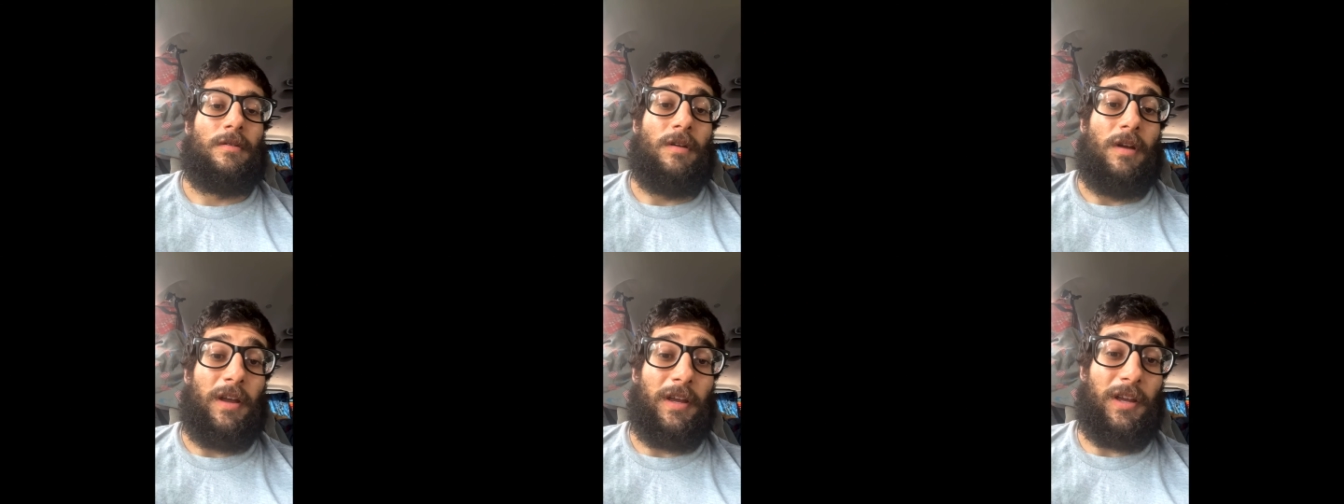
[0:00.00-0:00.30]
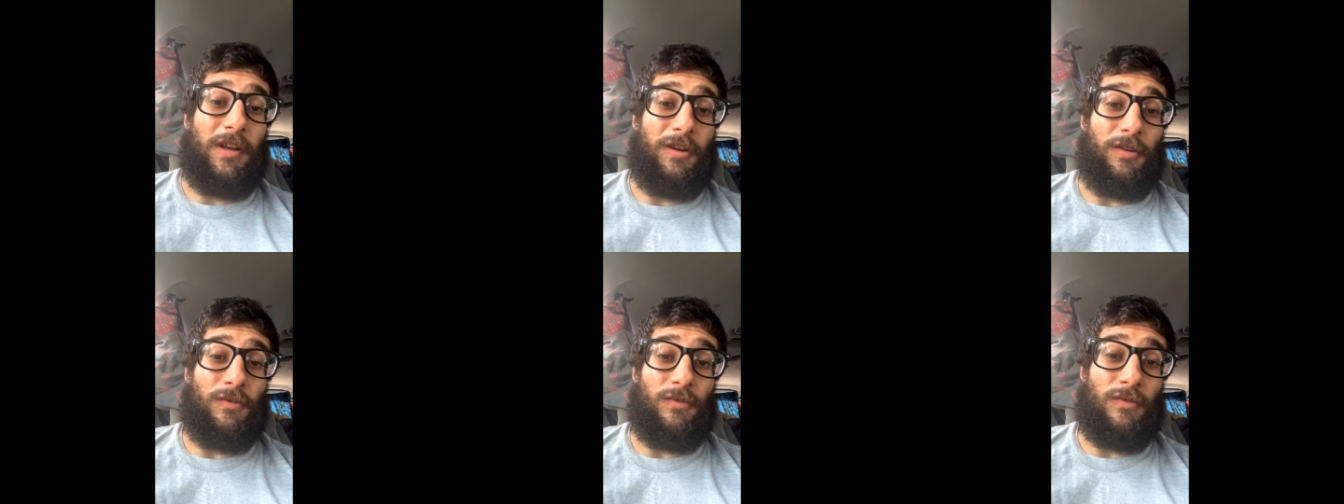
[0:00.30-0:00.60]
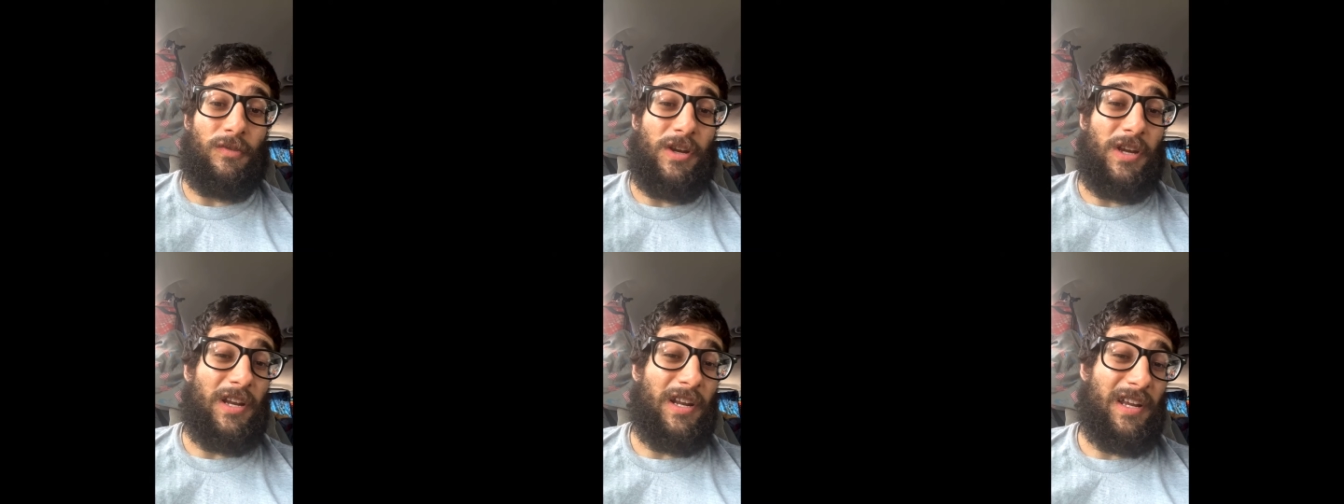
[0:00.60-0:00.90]
I got a
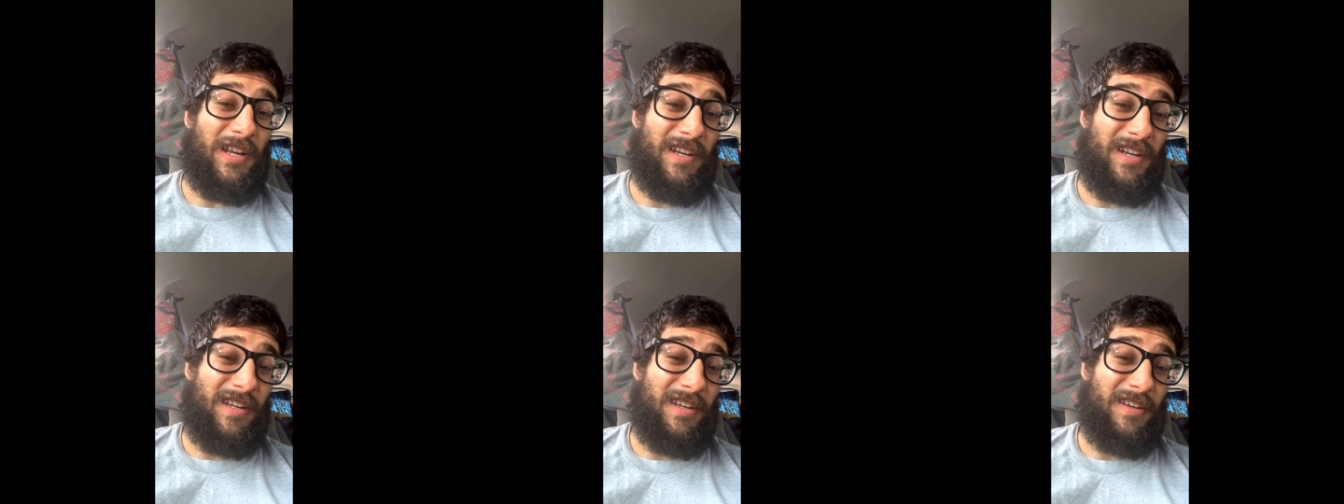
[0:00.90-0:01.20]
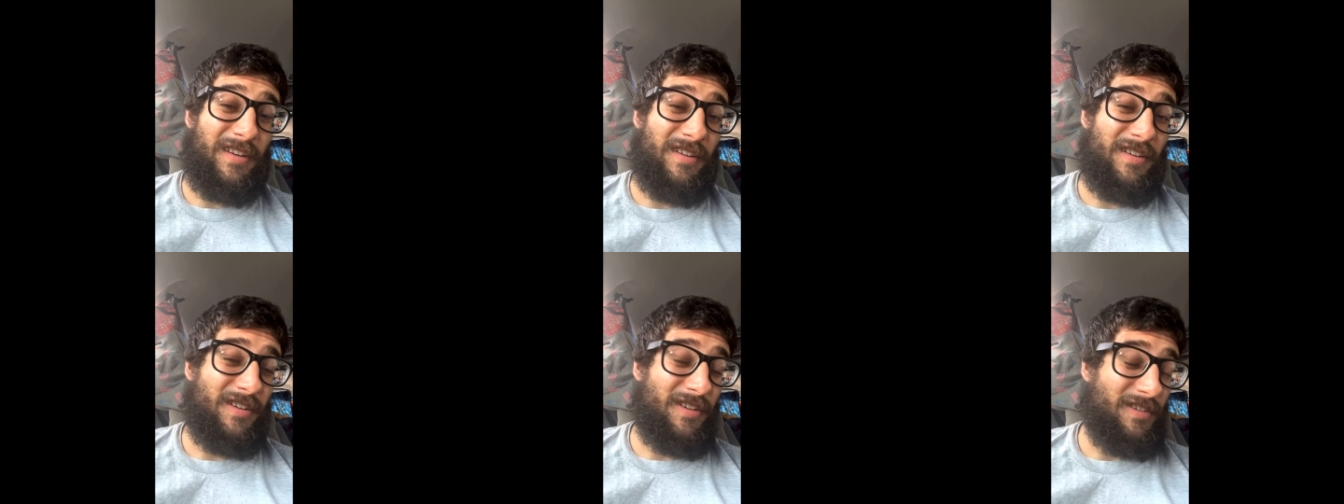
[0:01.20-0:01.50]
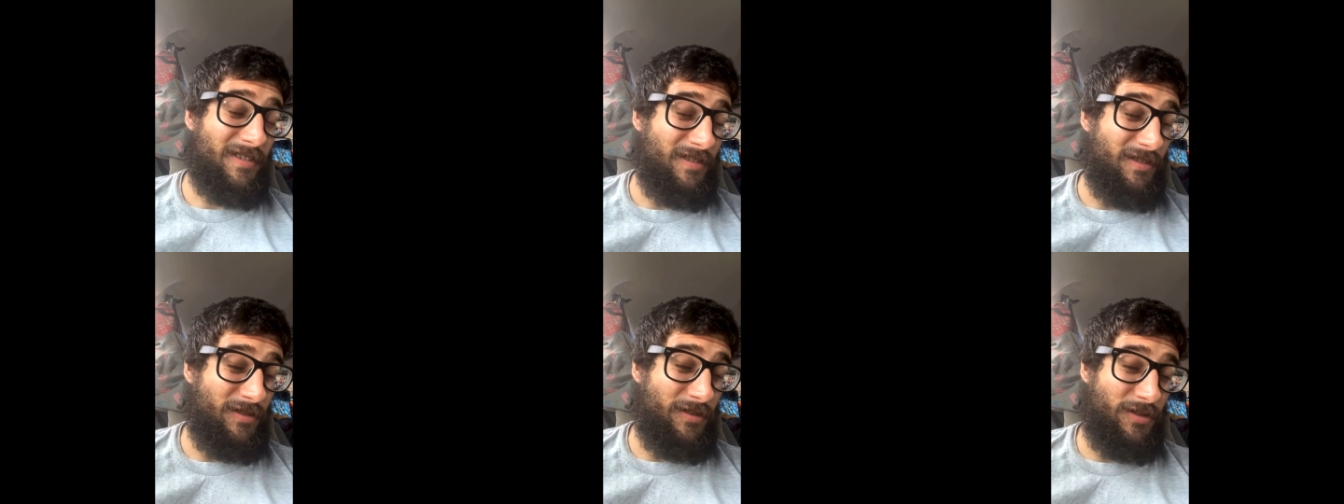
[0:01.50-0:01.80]
great idea
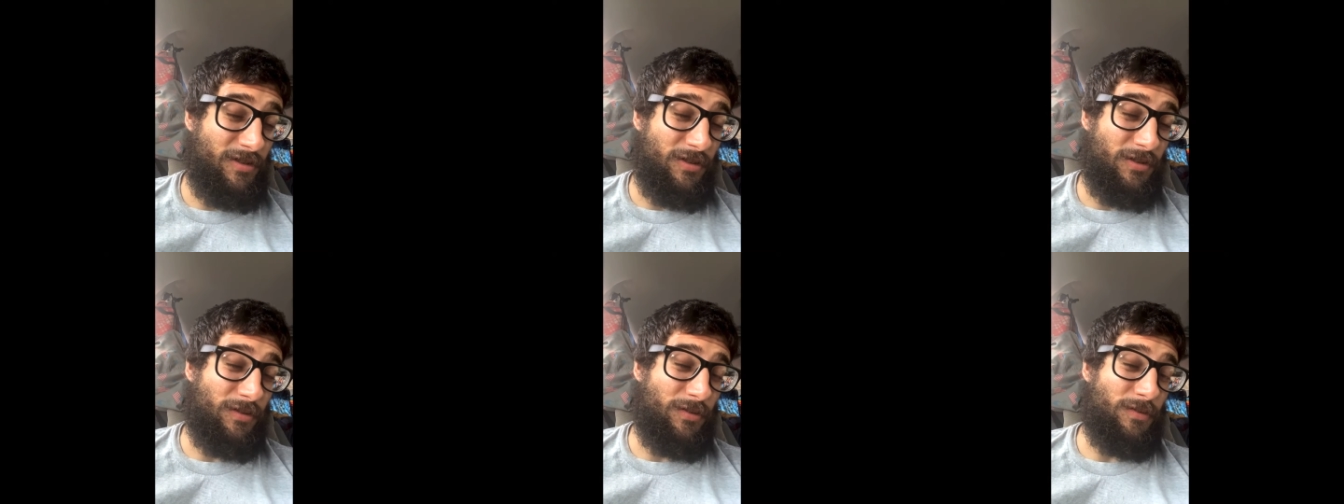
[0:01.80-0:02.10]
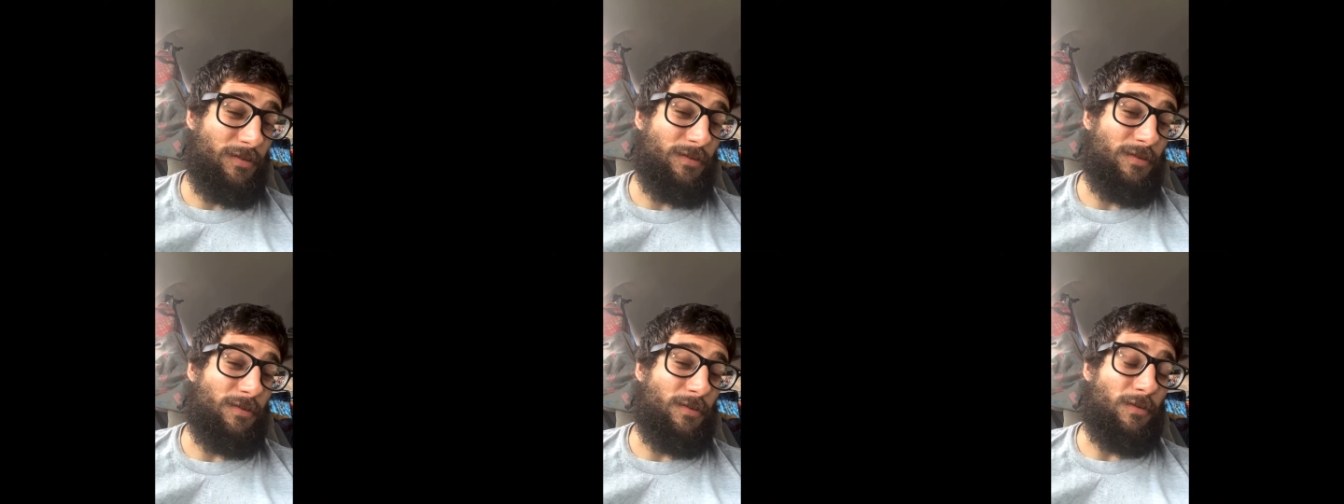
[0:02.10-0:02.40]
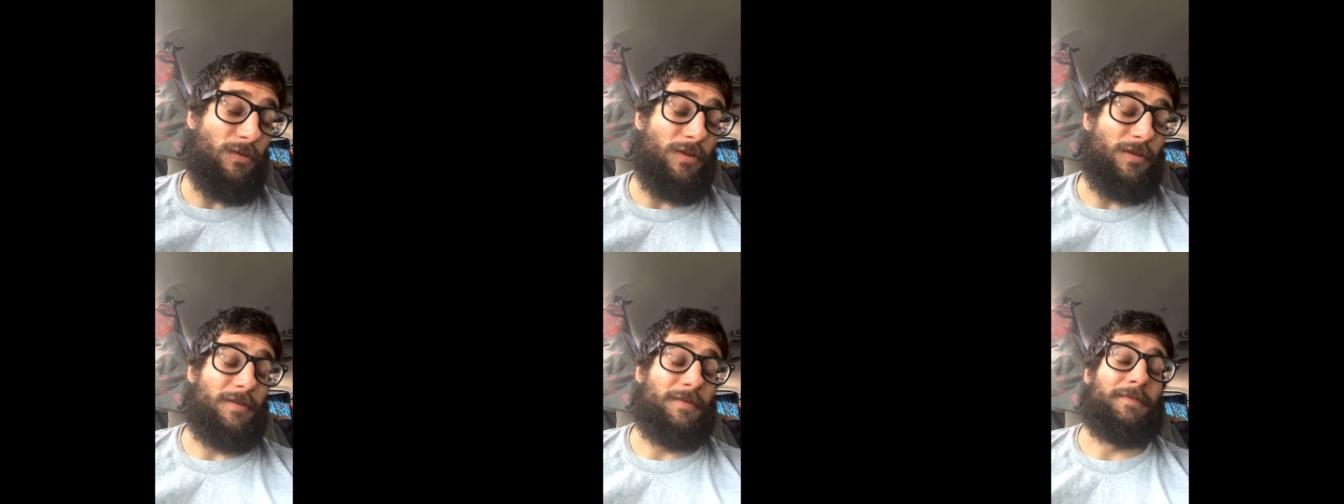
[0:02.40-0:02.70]
to
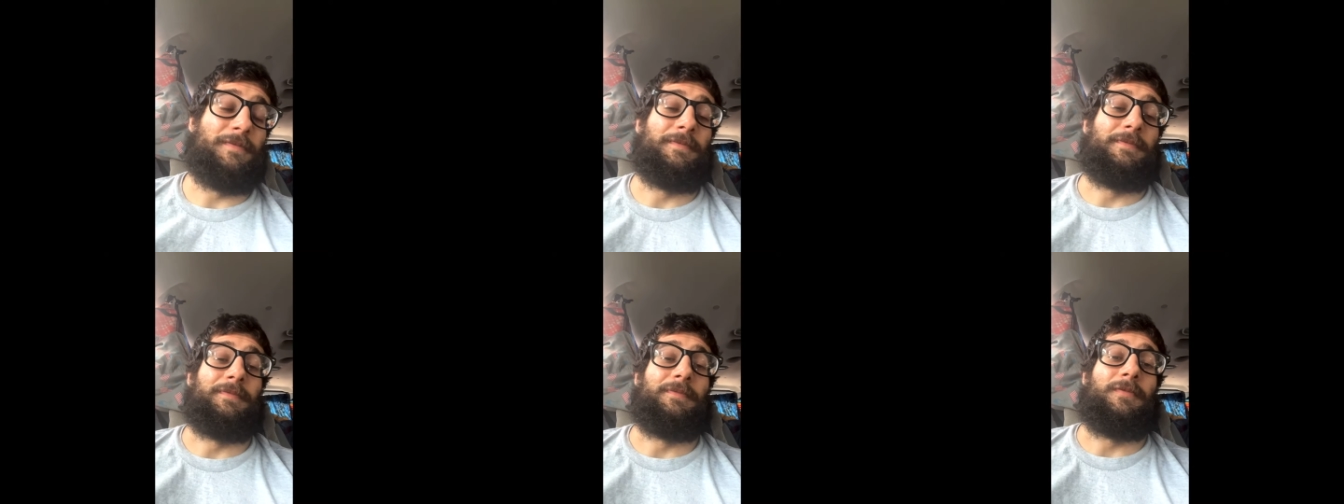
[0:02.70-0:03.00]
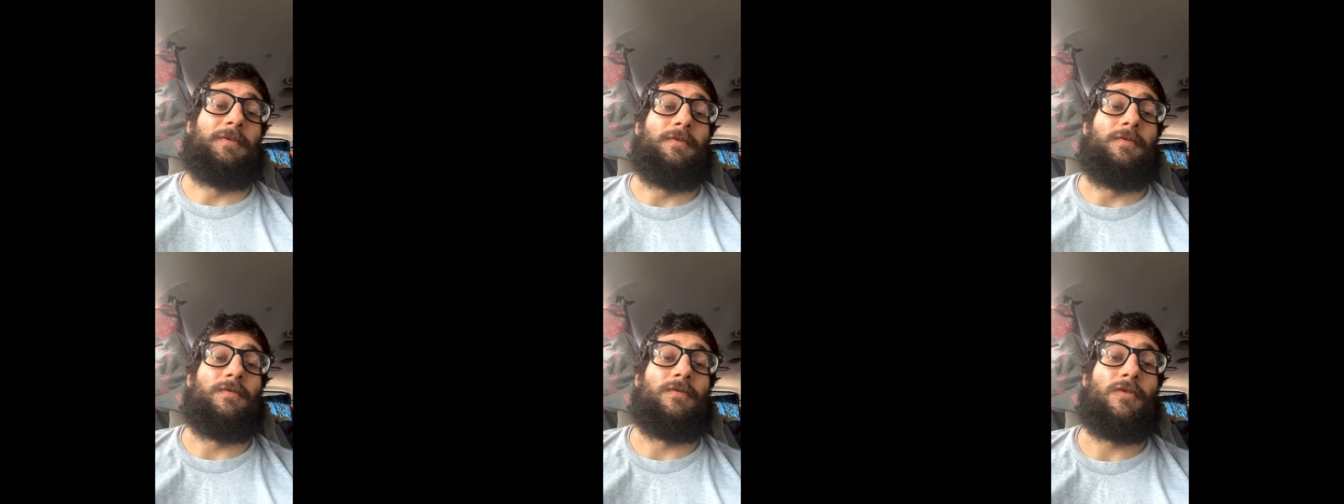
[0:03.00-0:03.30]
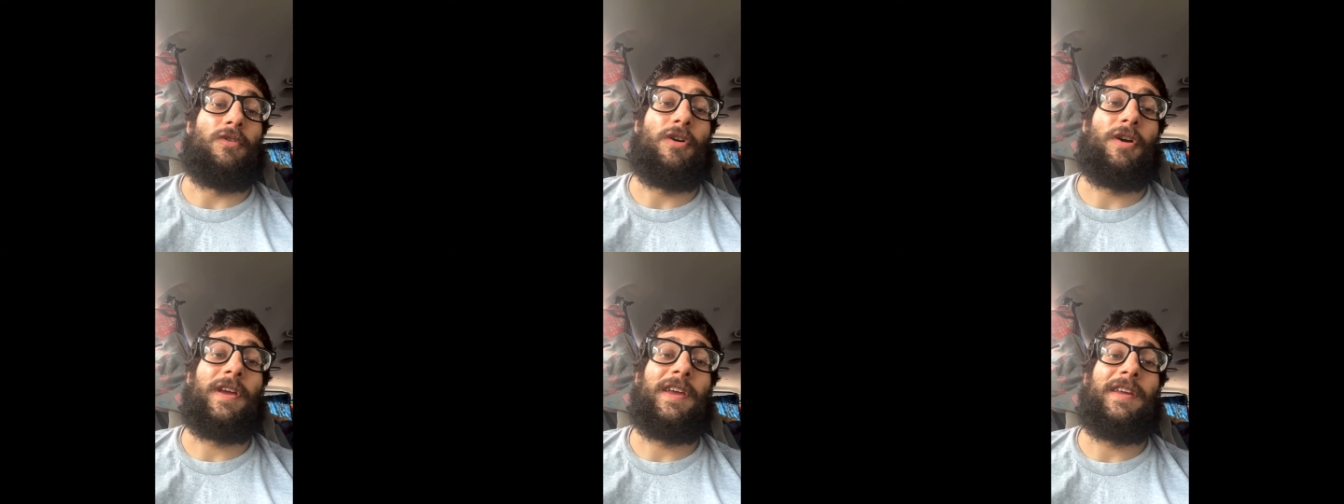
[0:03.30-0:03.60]

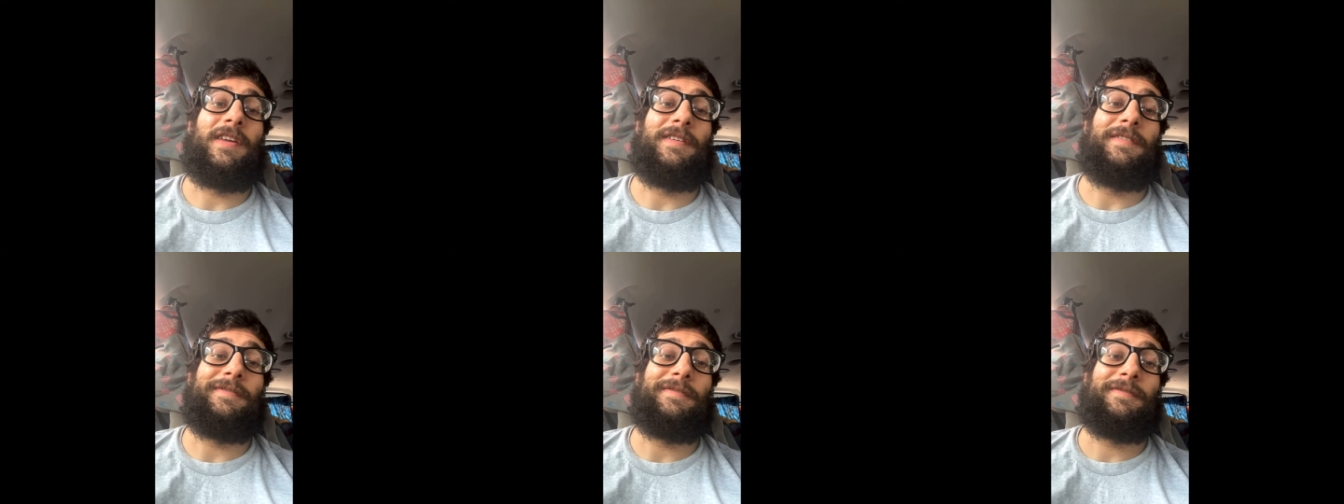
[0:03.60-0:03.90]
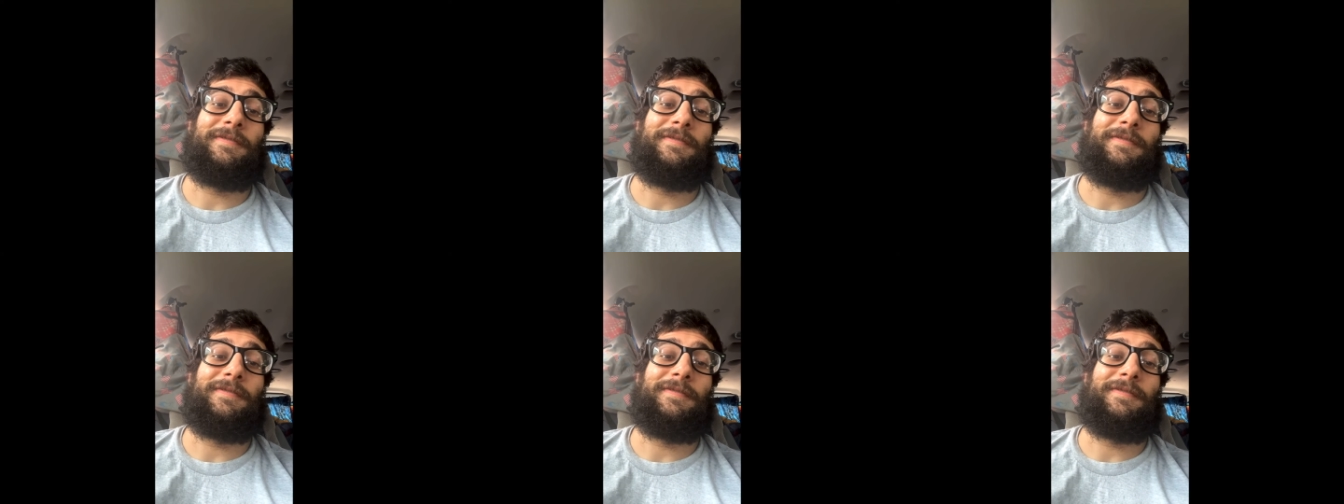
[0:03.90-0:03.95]
uh, write